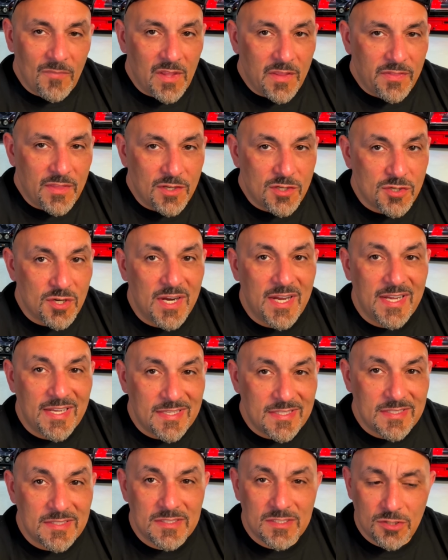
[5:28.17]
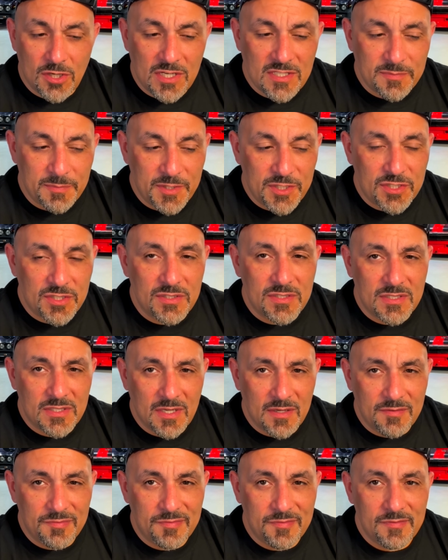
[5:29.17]
the transmission
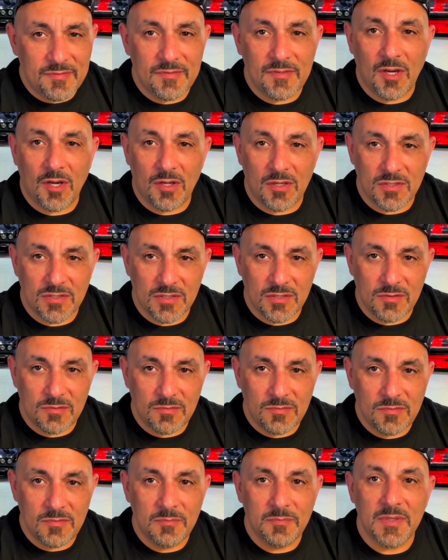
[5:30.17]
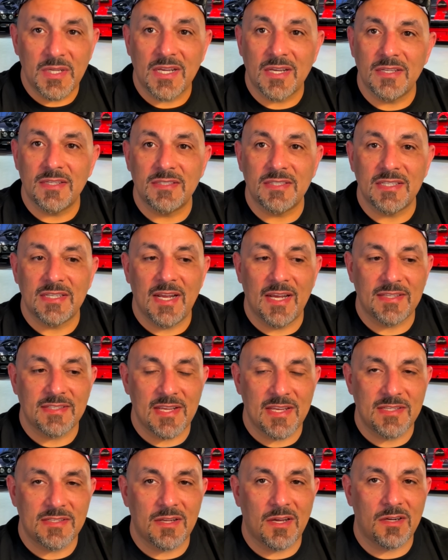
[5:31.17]
stuff also, because it has a
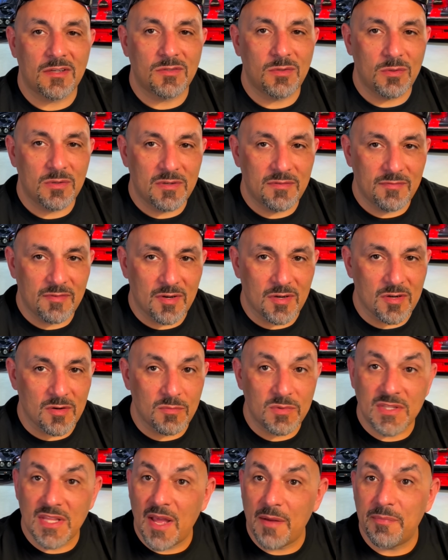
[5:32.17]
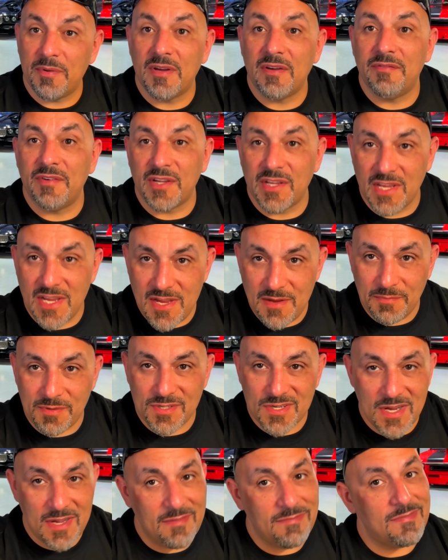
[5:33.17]
stock torque converter with that big of a
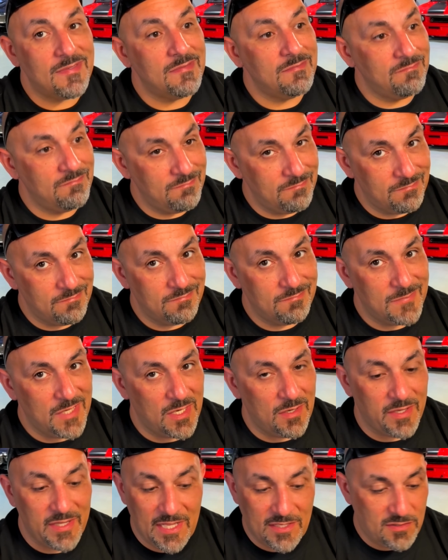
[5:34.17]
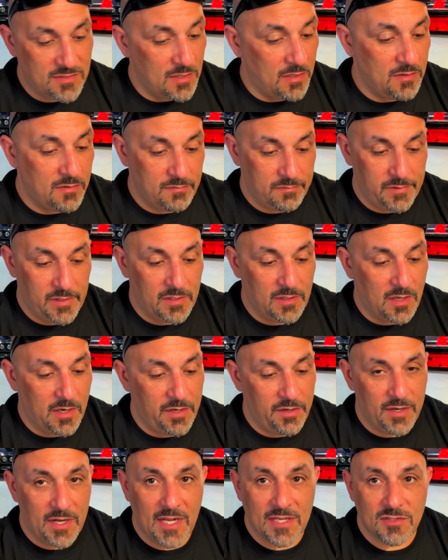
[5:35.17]
camshaft, and that's a lot of
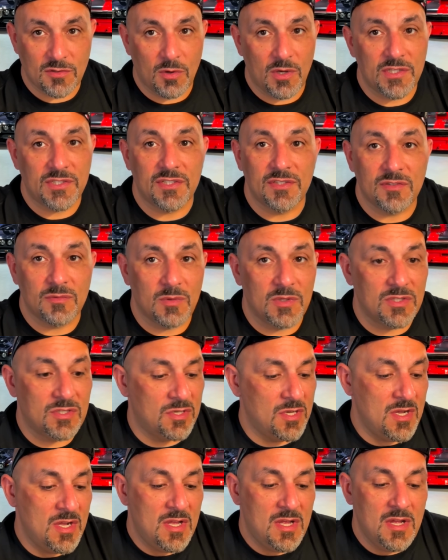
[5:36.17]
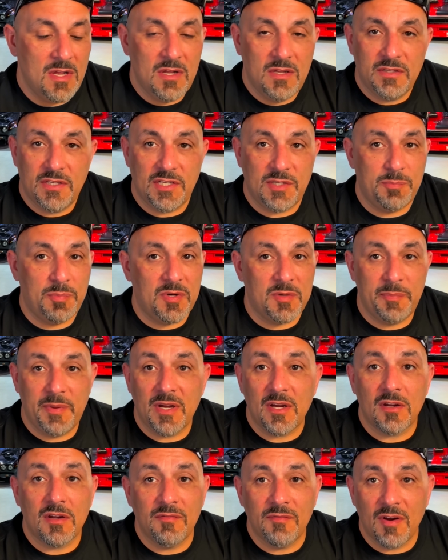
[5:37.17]
you guys' questions was, did you put a
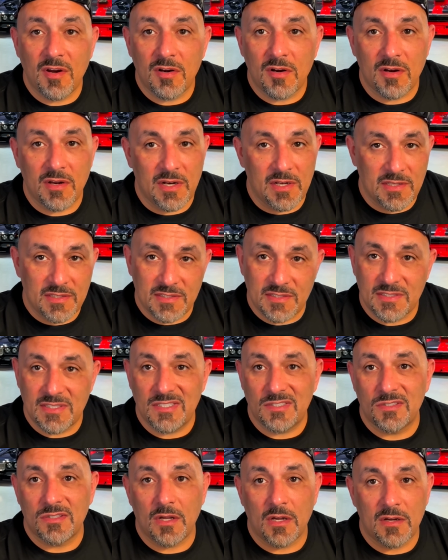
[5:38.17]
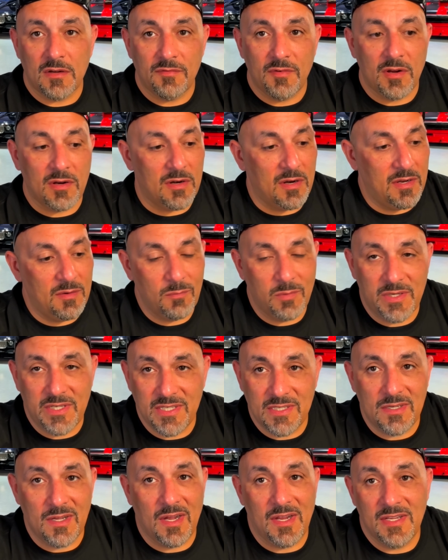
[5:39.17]
bigger converter in it? Is it still stock converter? And we
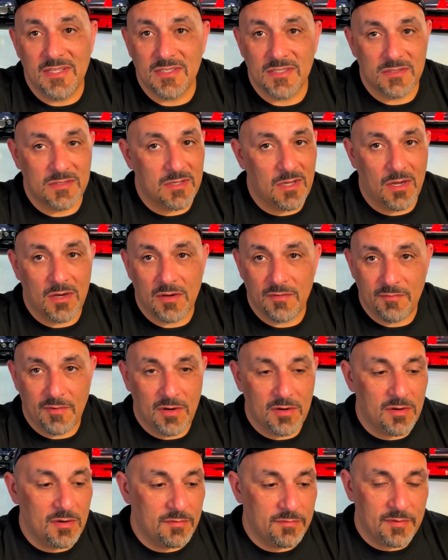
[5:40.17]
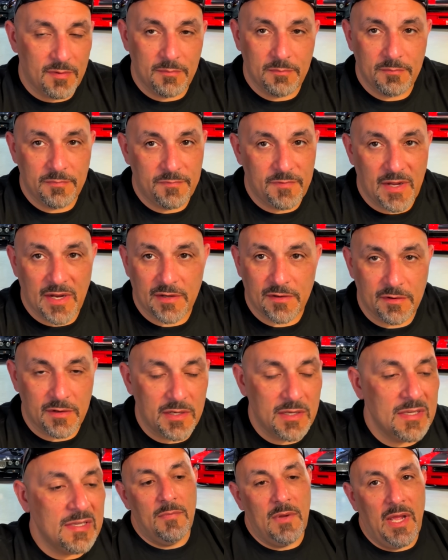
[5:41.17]
did not. It's a stock converter from factory.
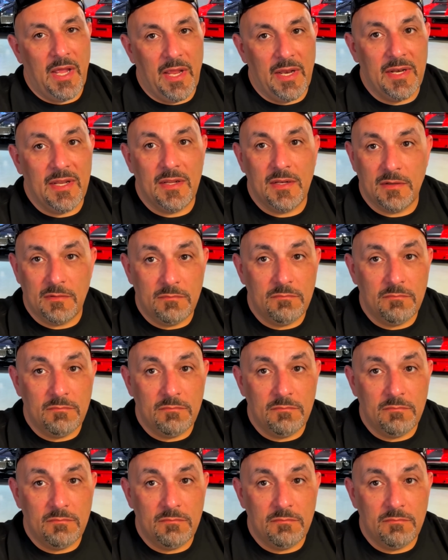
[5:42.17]
And it,